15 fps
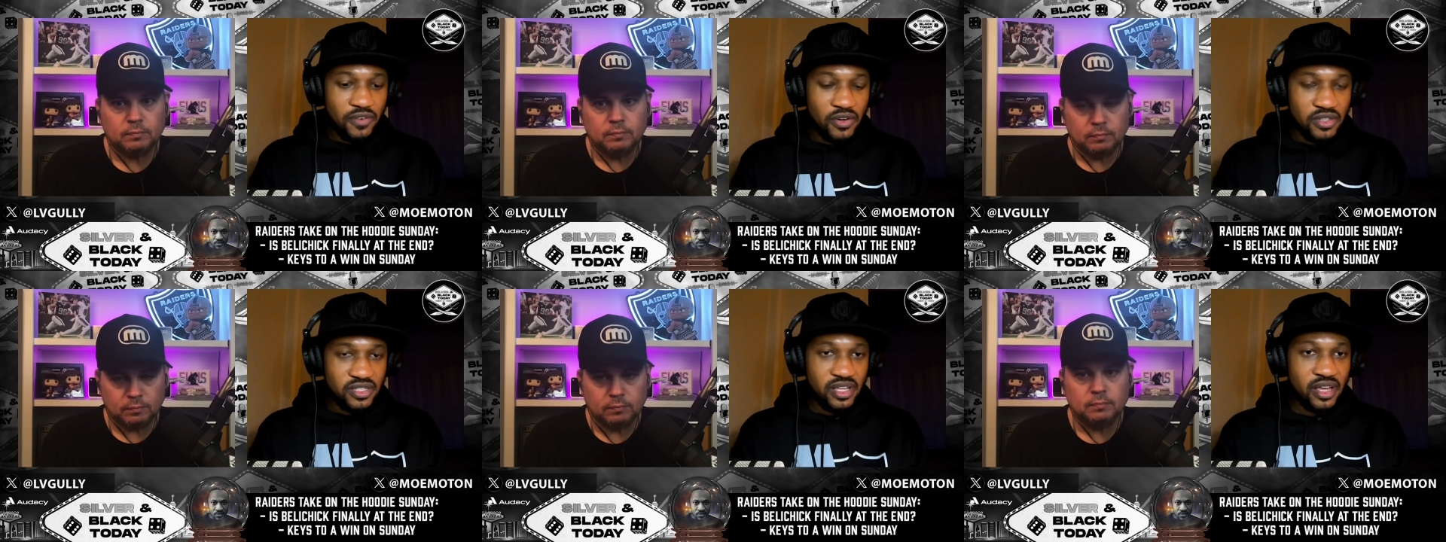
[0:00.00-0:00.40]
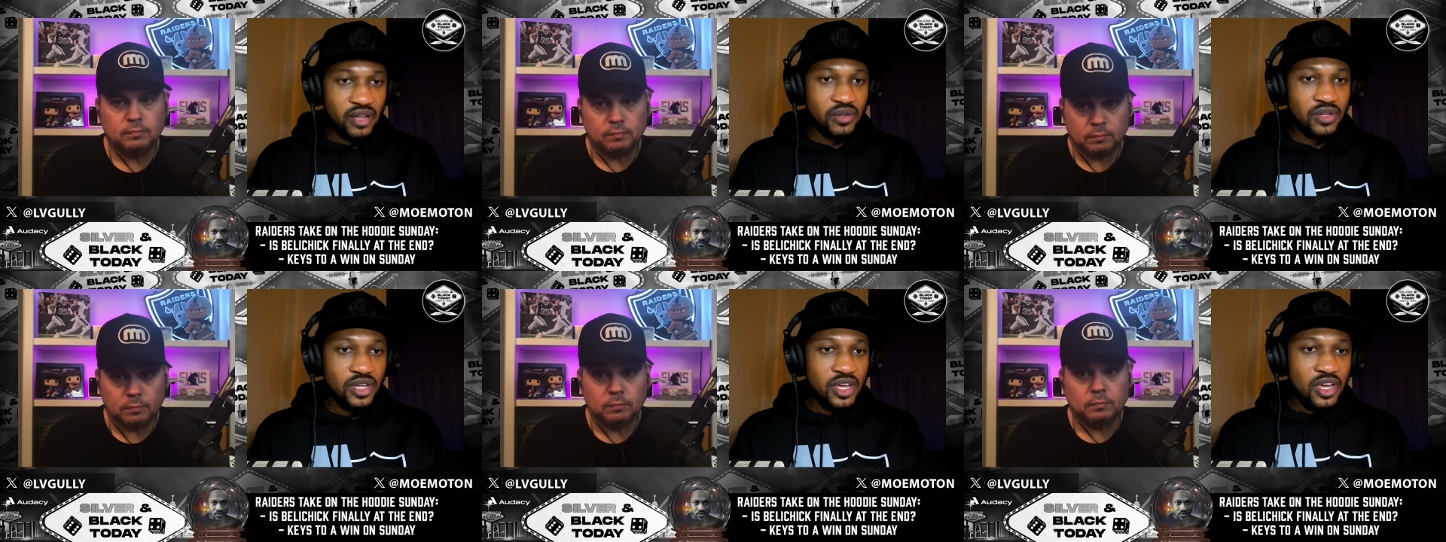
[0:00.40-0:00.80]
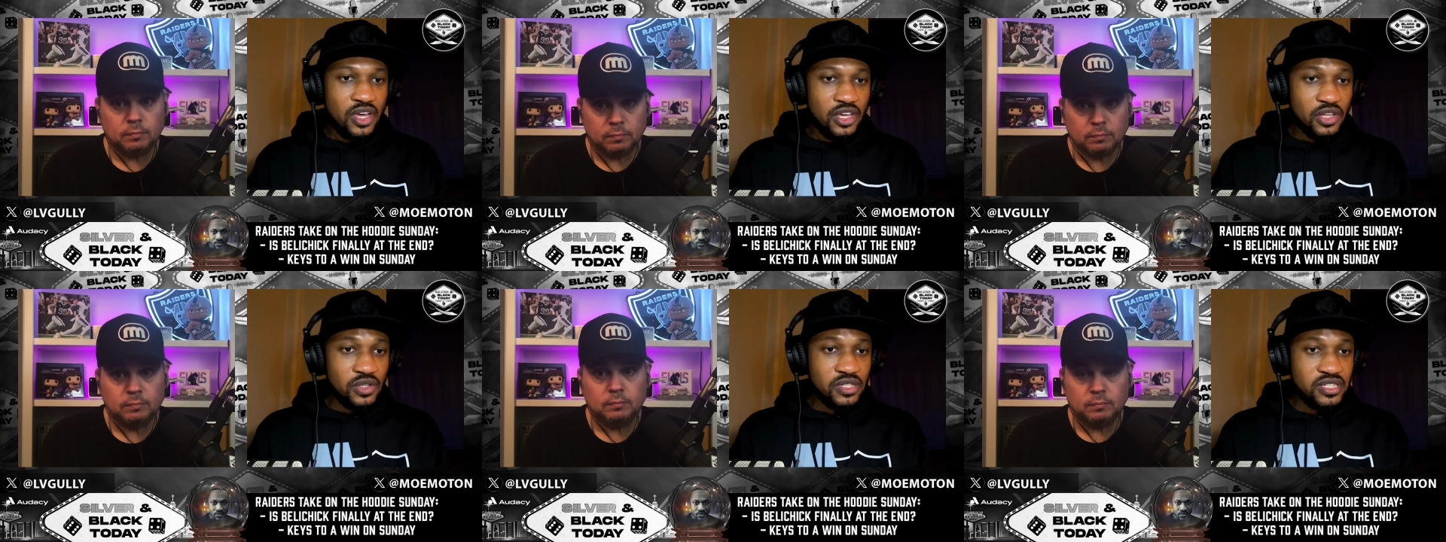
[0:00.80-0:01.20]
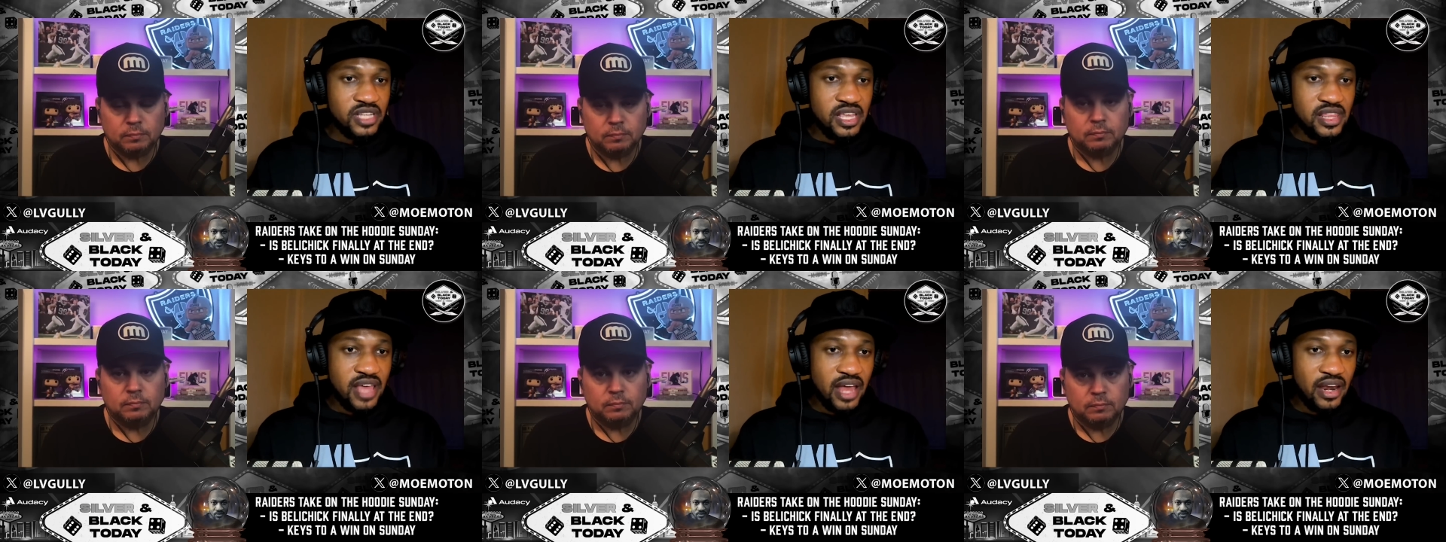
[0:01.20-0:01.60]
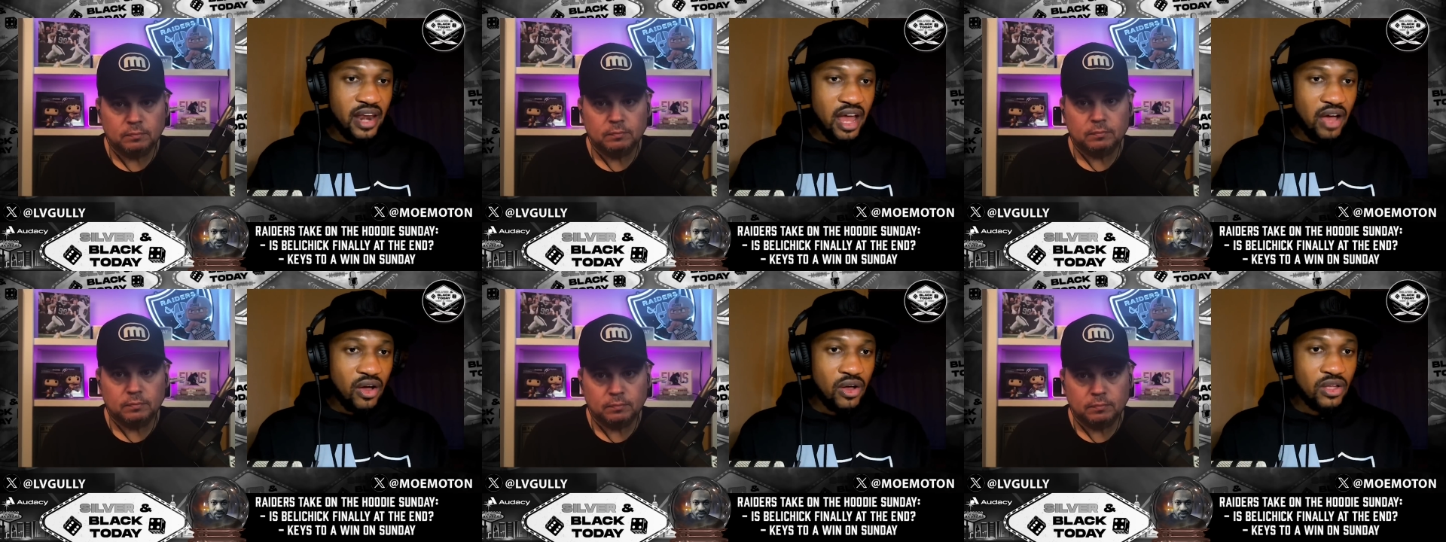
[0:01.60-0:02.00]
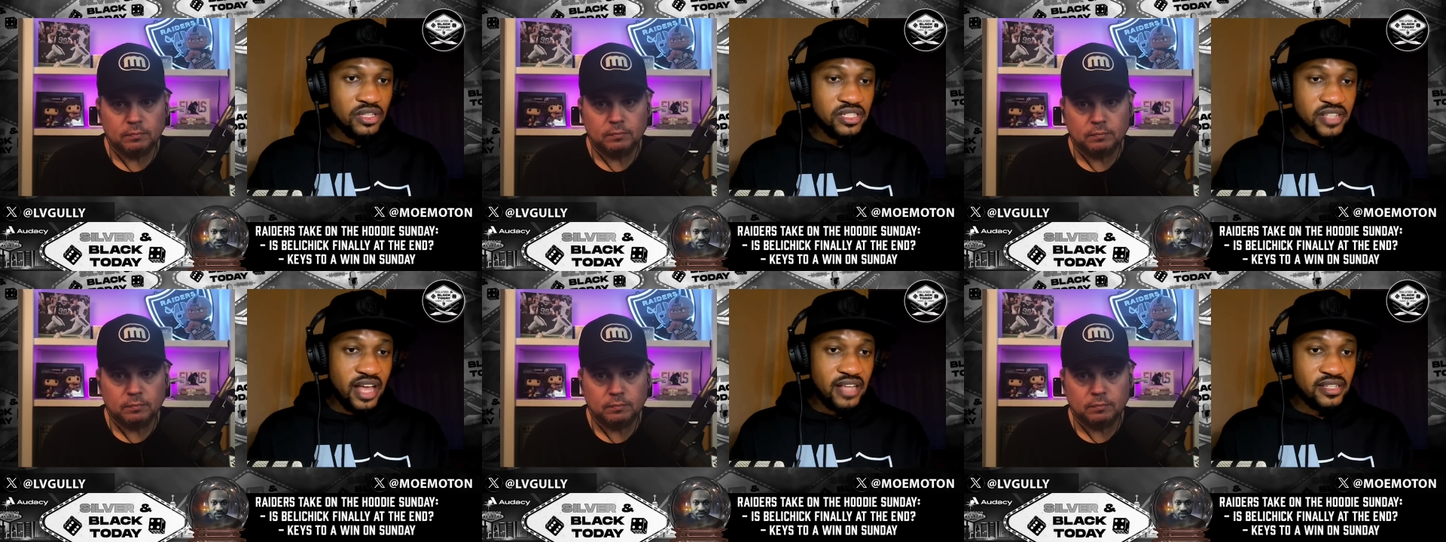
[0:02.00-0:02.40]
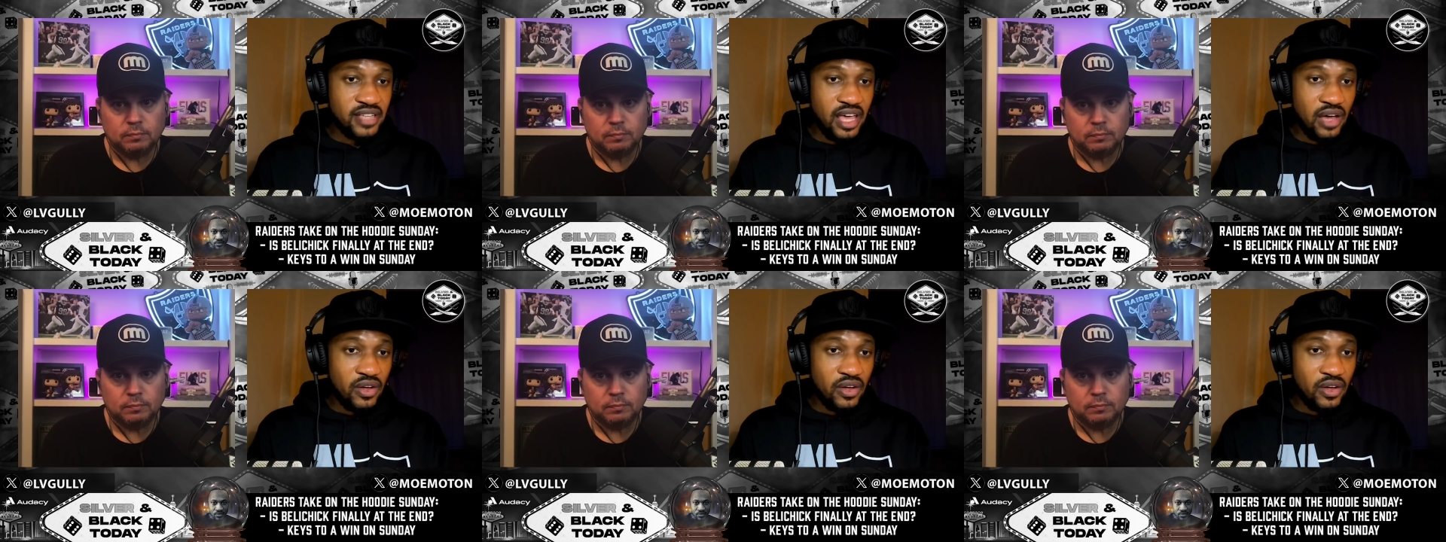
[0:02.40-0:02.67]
Speaker 1: Focus account, you'll see that not all sacks count